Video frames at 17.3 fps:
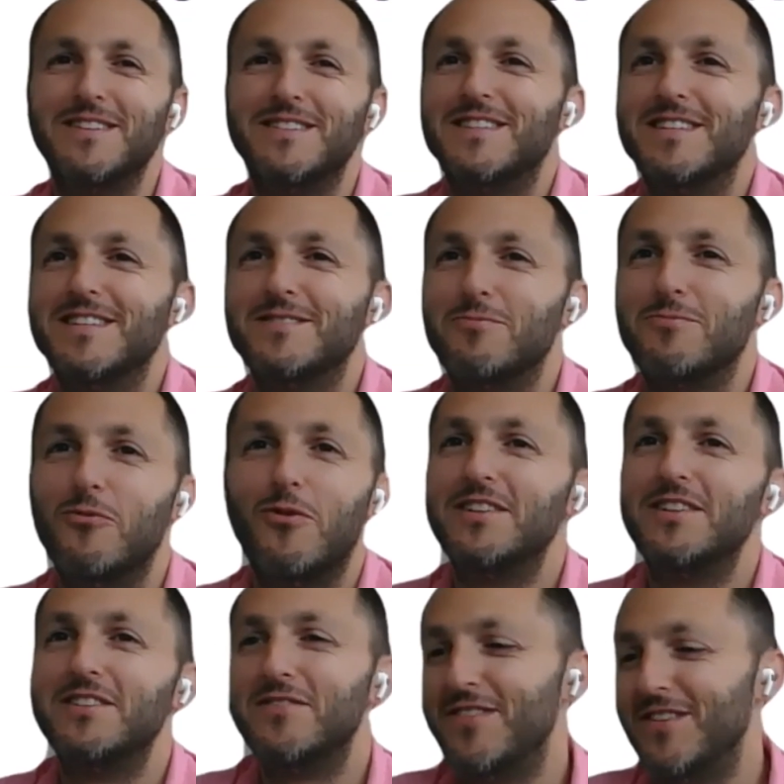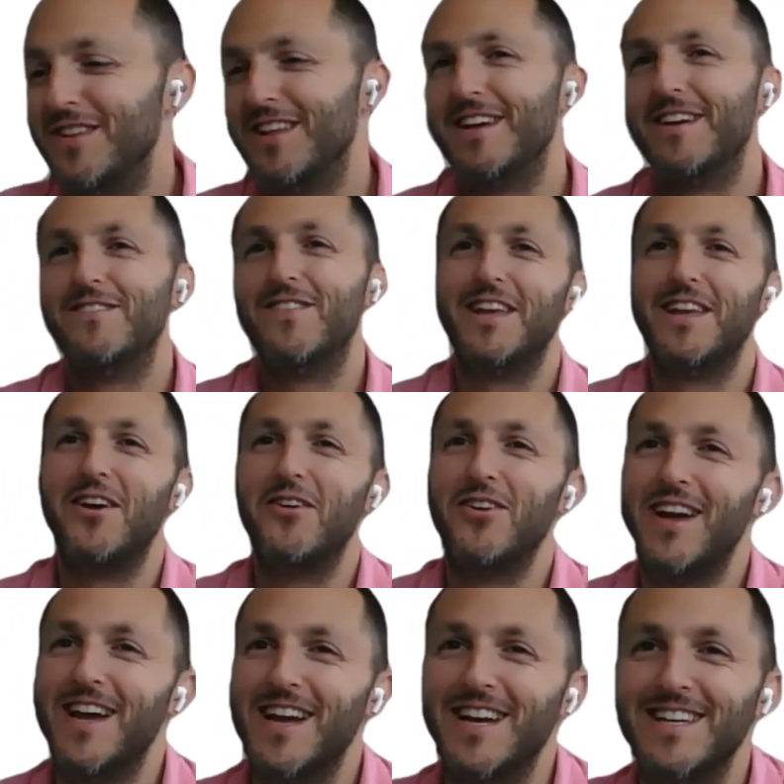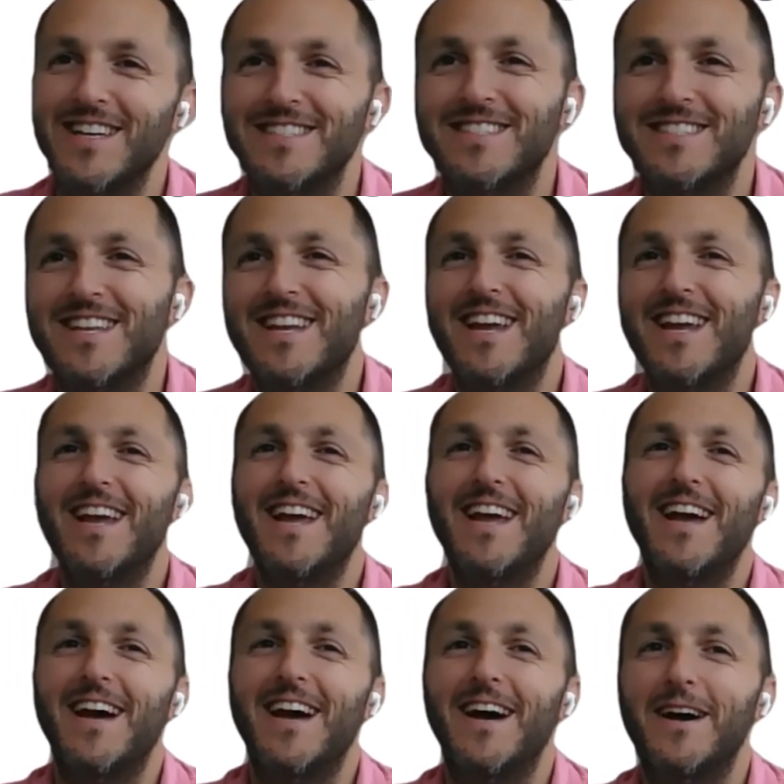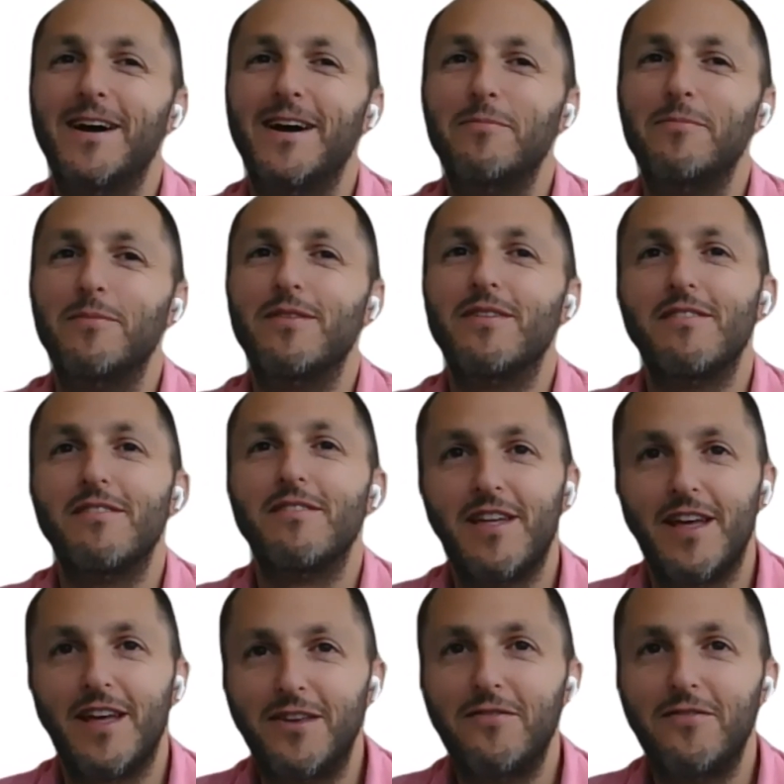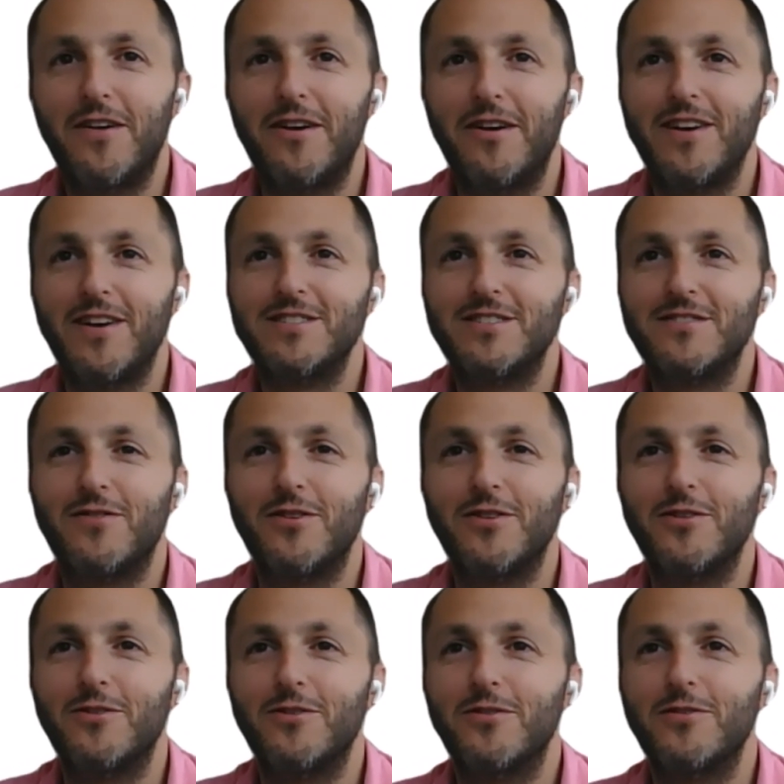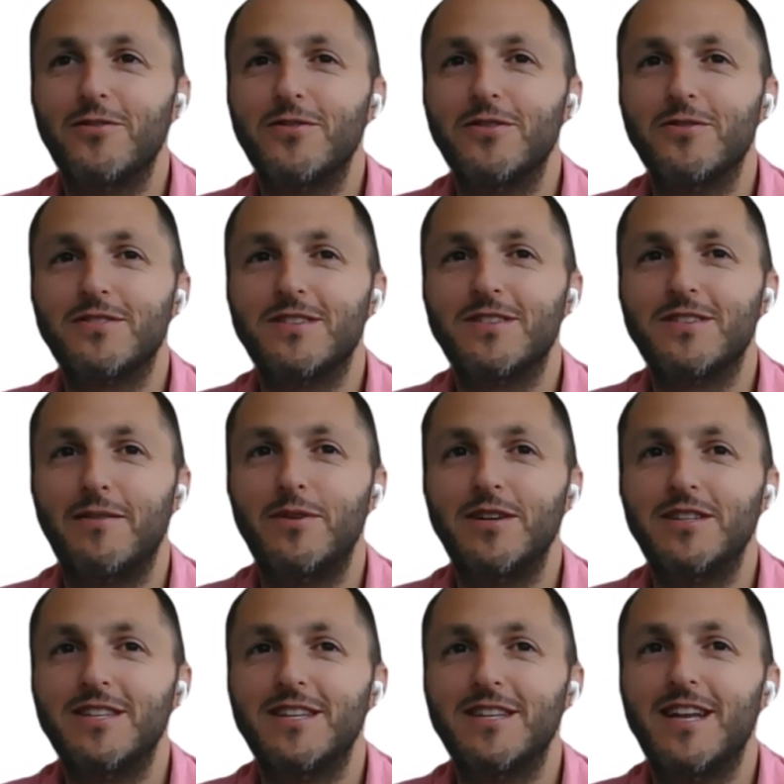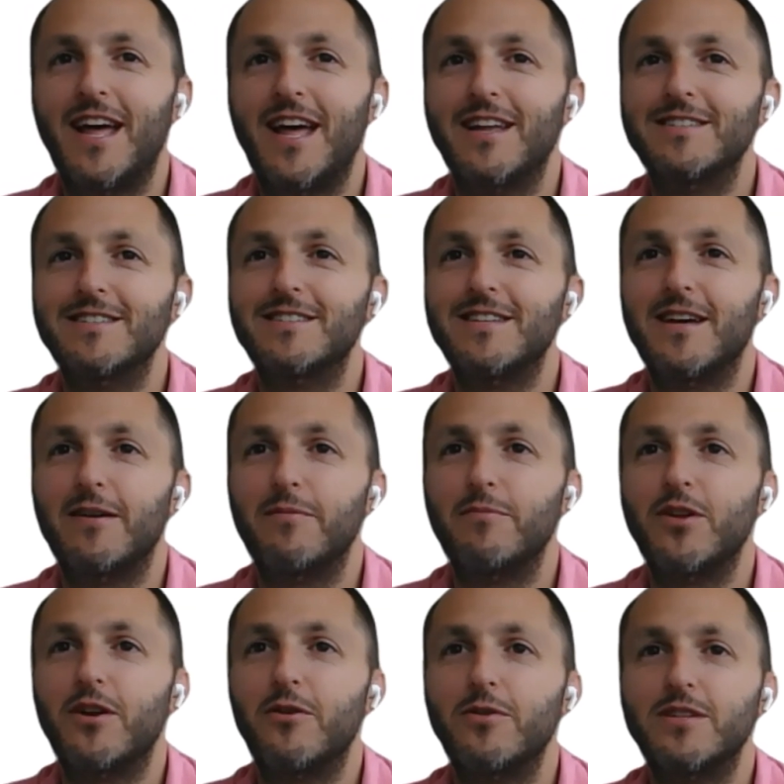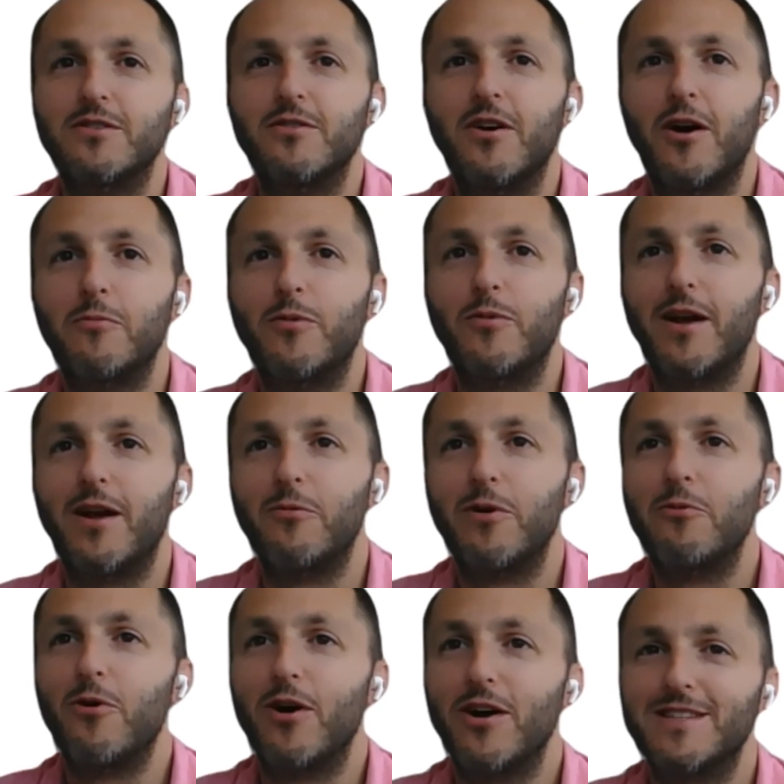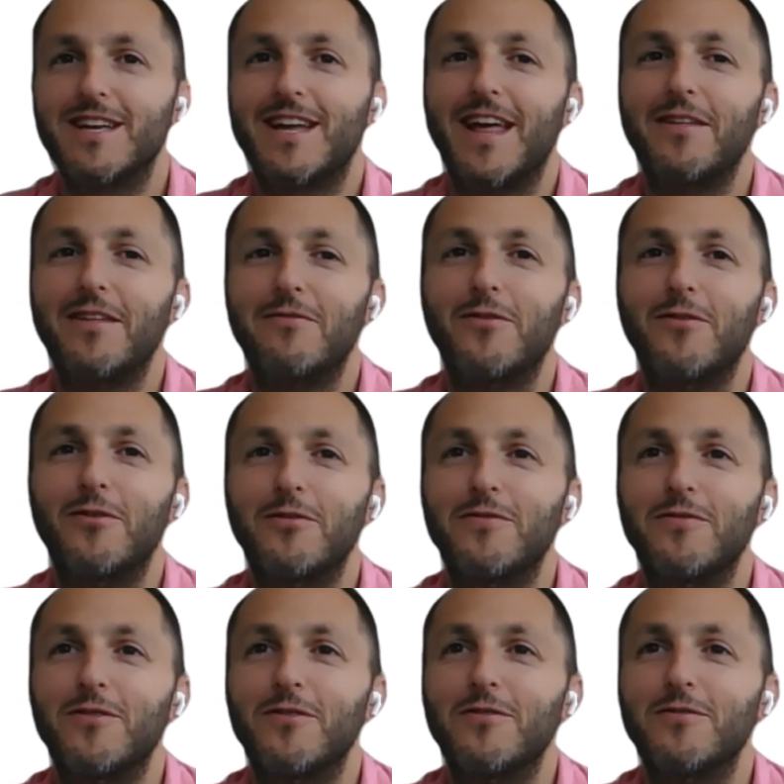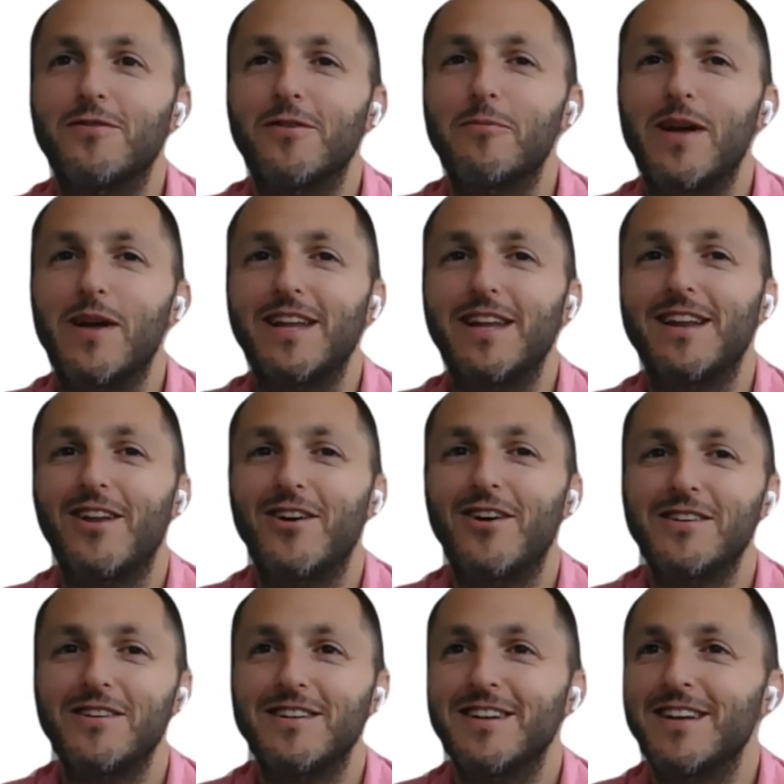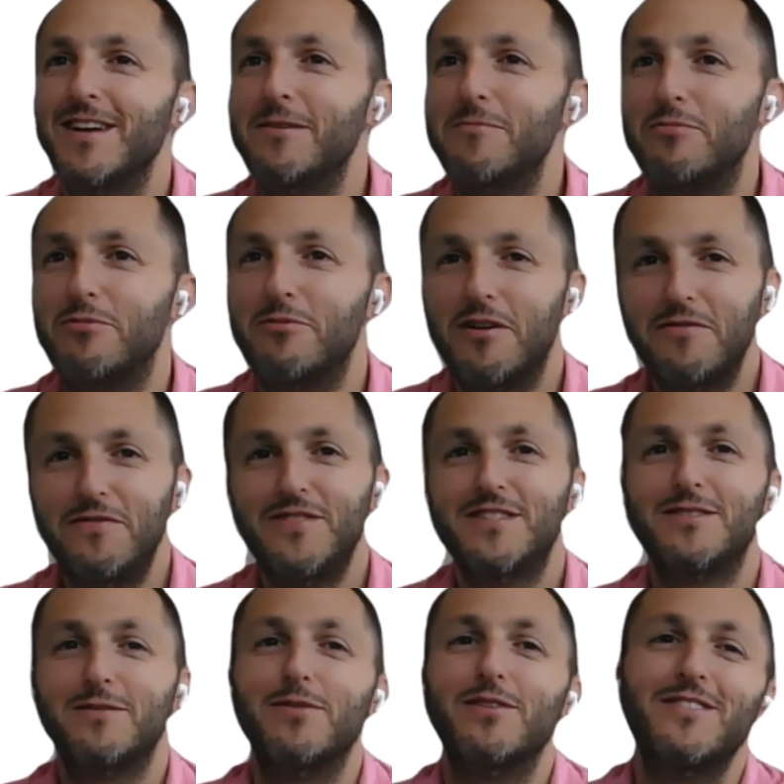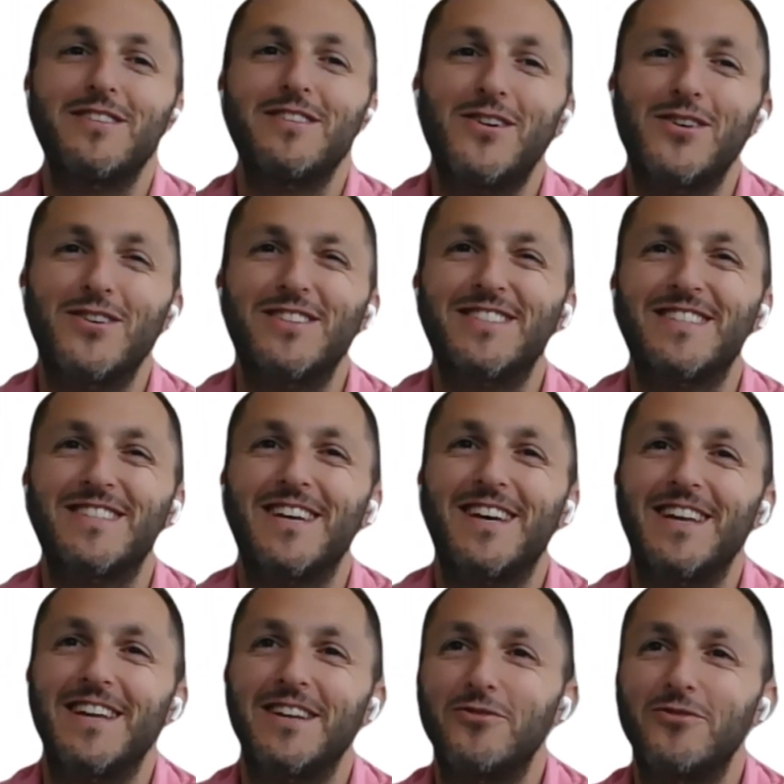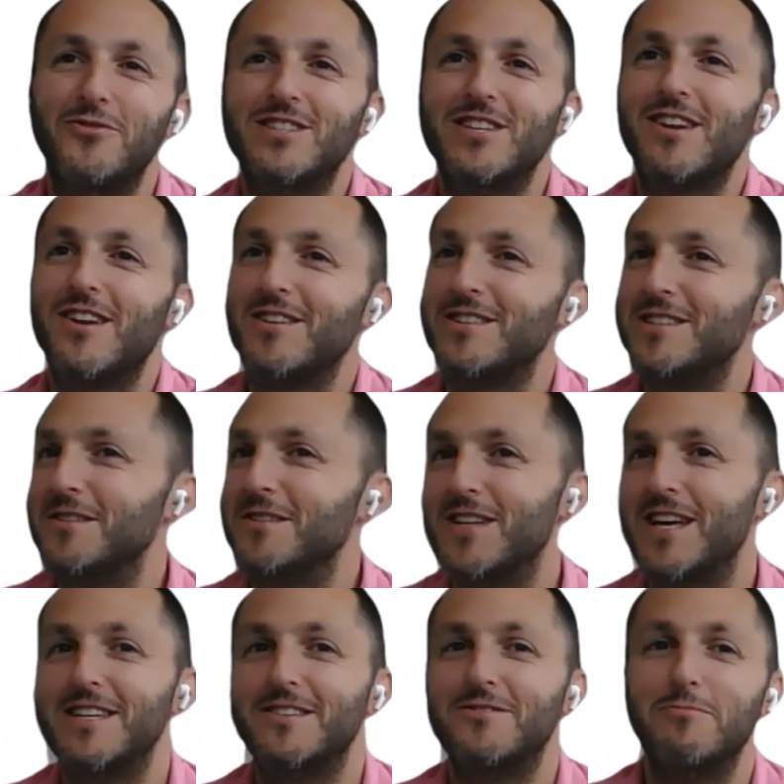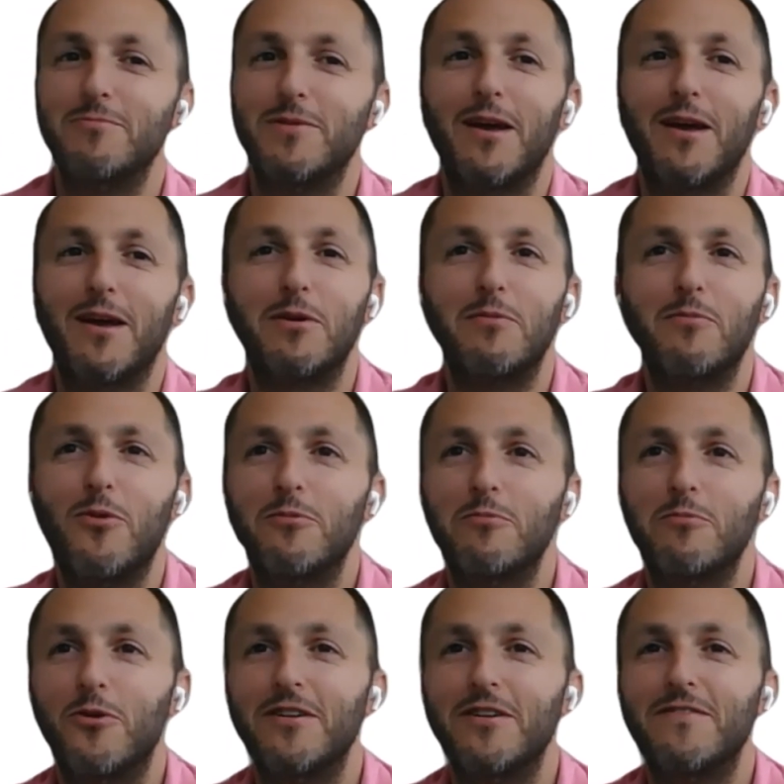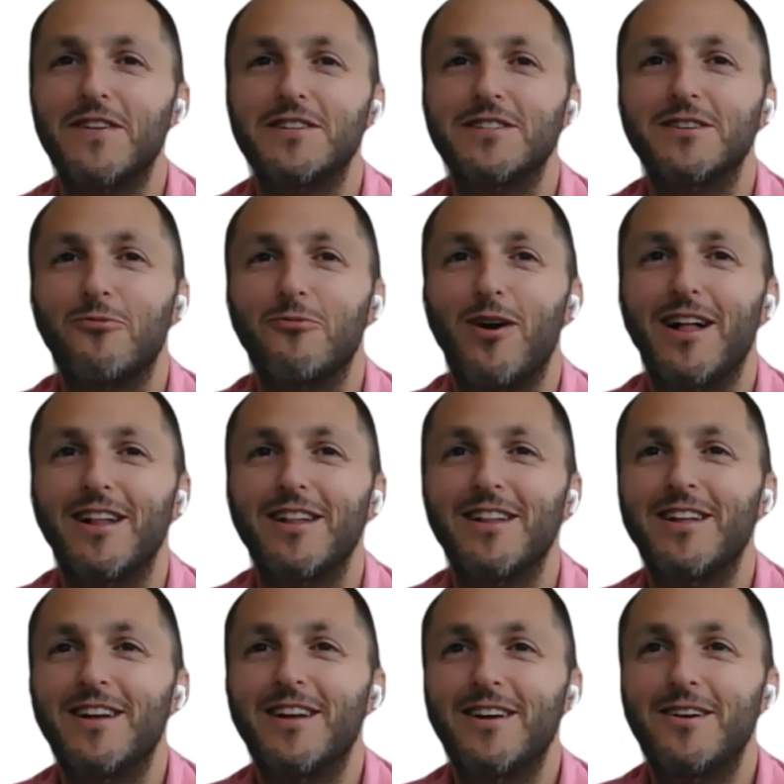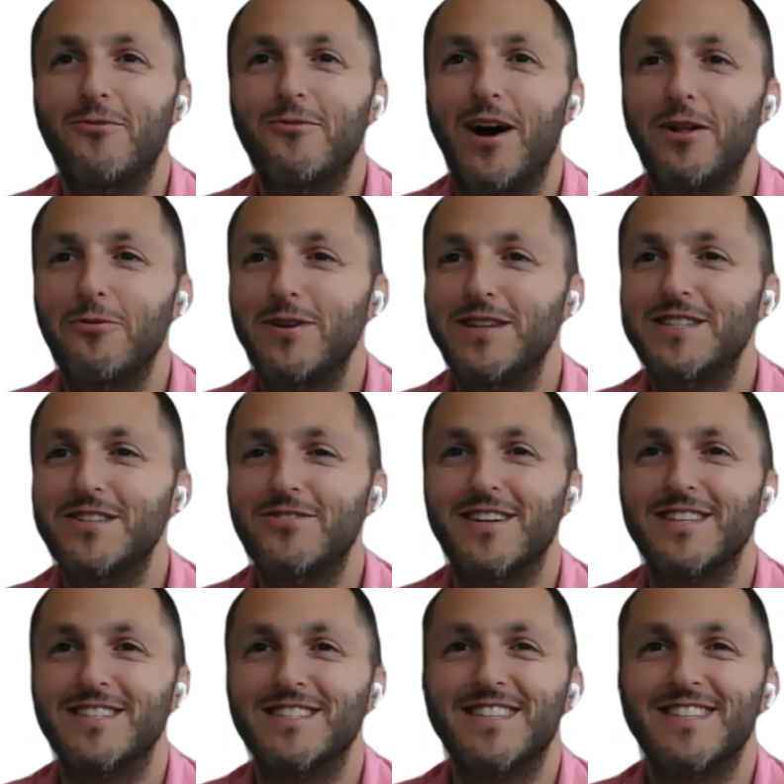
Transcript: this wonderful video airs. Thank you very much for your time, Richard, and you know, we do hope we work together for many long, profitable years, enriching lots of data and becoming more efficient while we do it.